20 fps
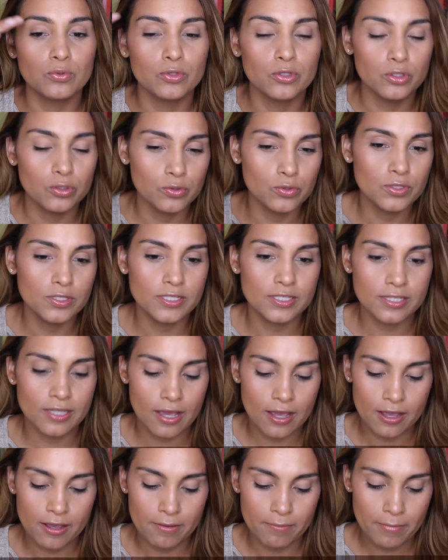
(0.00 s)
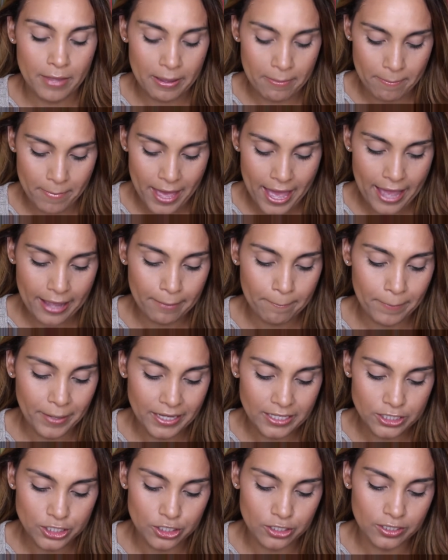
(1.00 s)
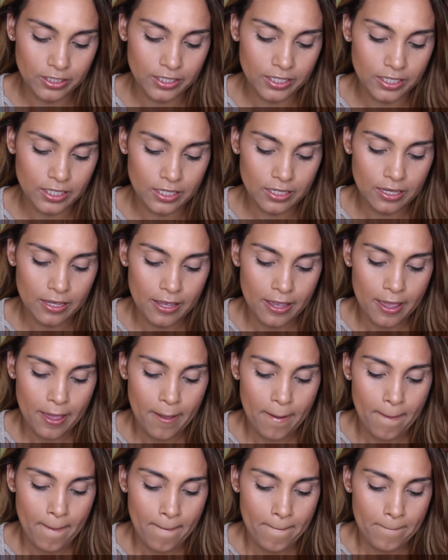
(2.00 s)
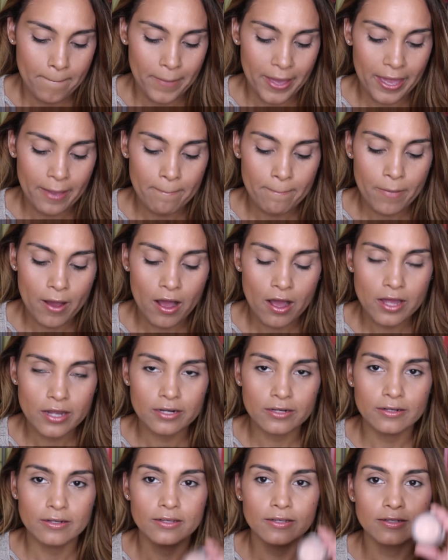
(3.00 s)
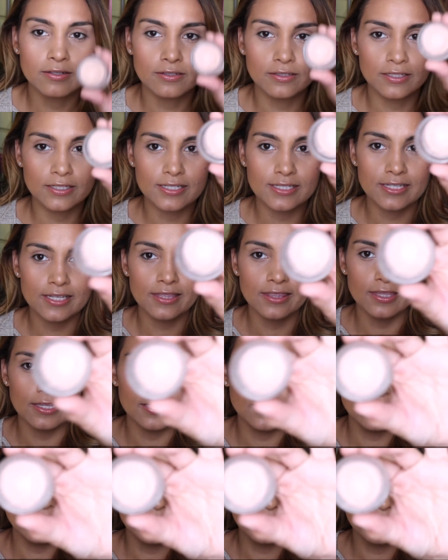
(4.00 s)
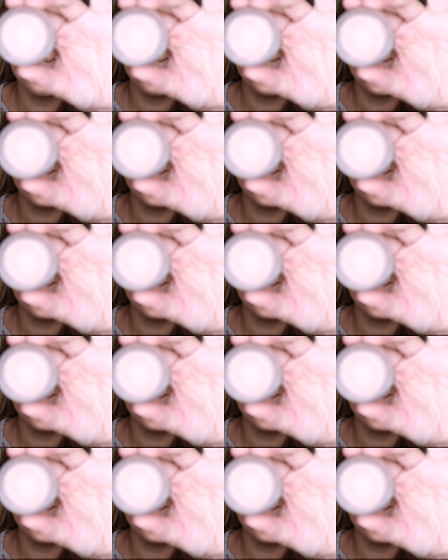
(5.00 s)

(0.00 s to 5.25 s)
use my MAC Painterly paint pot. It looks like this.